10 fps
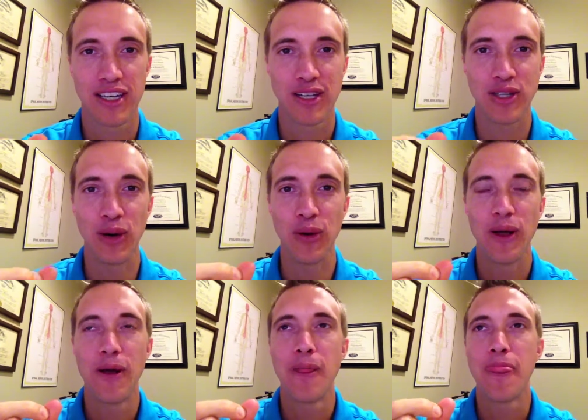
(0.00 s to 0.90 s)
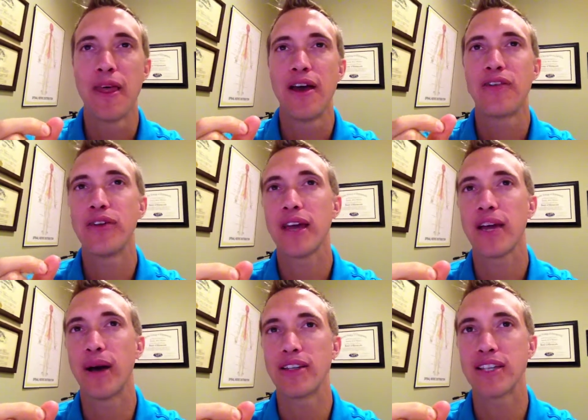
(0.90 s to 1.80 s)
So if you think
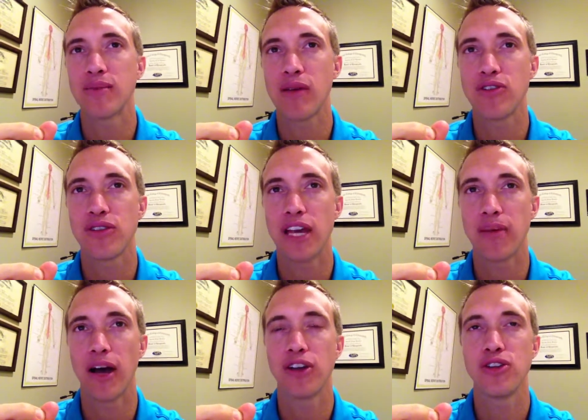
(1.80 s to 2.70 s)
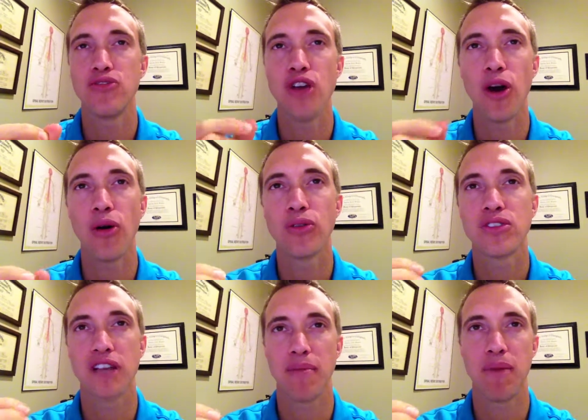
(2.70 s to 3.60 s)
about sometimes you think about you know
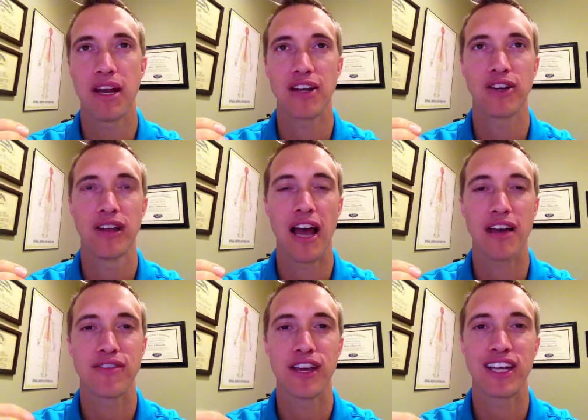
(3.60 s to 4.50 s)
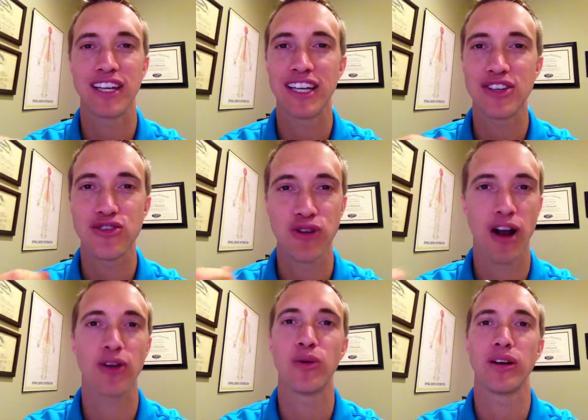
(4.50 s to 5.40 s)
somebody in your life that could get
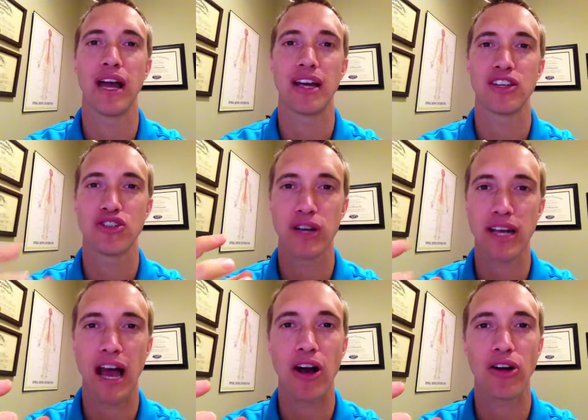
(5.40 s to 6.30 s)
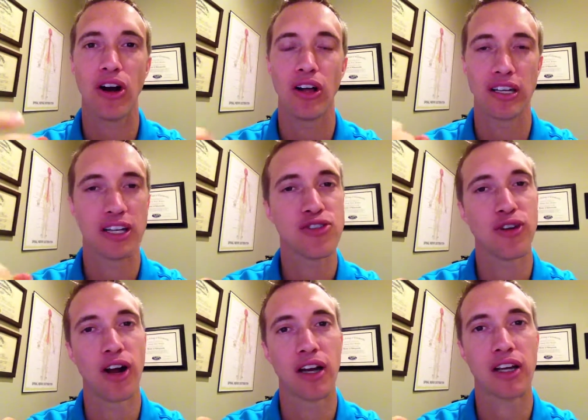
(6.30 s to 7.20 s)
drunk one night, could drink alcohol and get
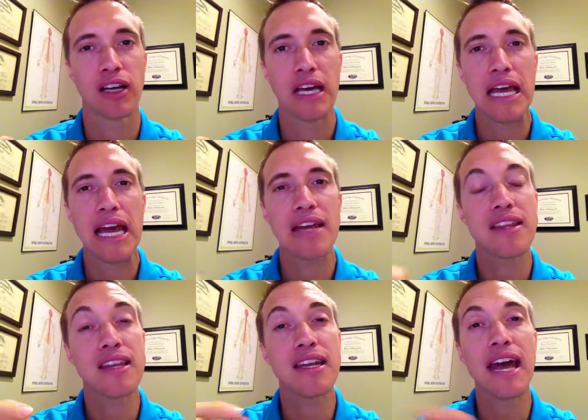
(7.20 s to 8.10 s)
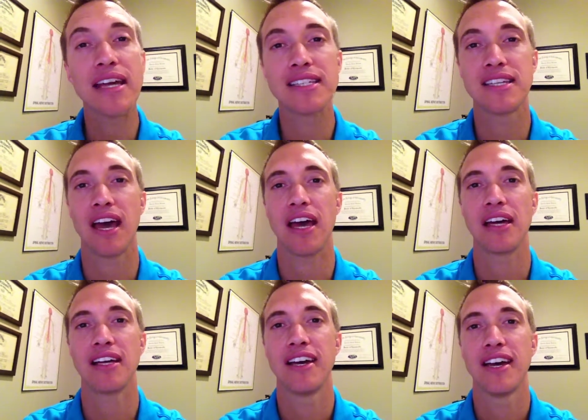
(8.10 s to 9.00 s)
drunk, and then the next
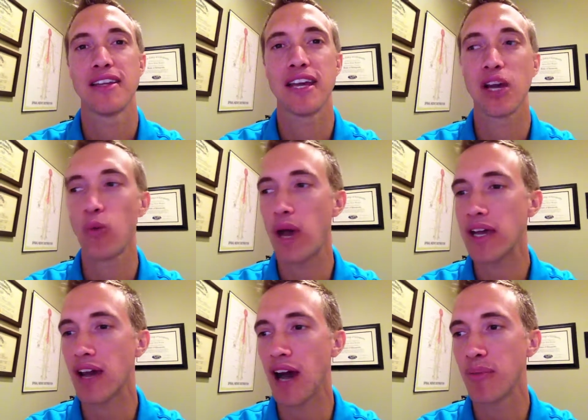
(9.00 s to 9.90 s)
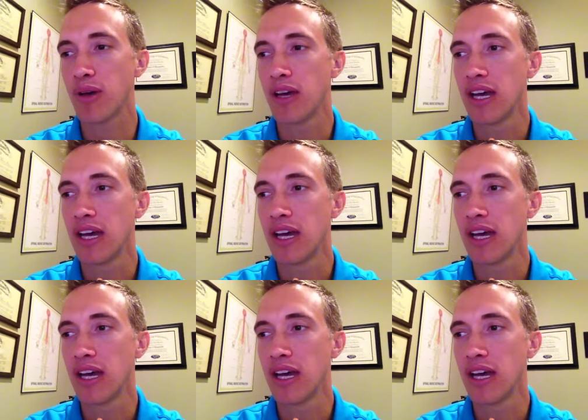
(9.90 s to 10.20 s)
day they could wake up